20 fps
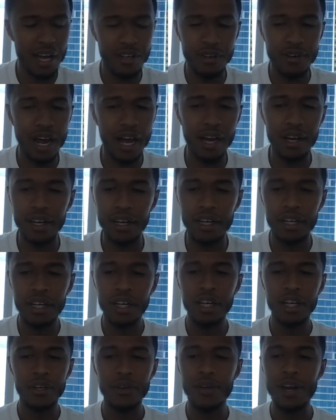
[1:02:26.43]
You're not
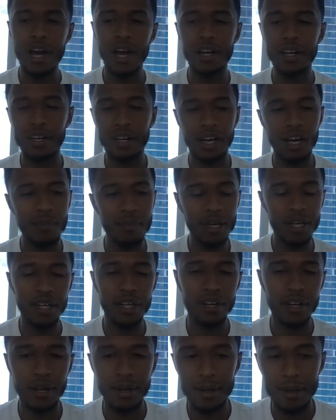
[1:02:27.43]
gonna come in
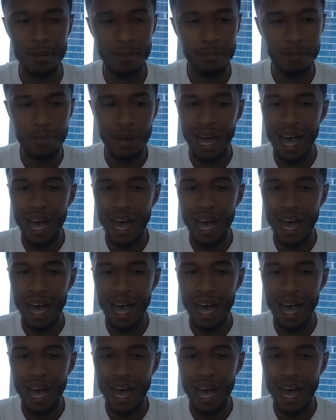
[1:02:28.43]
here and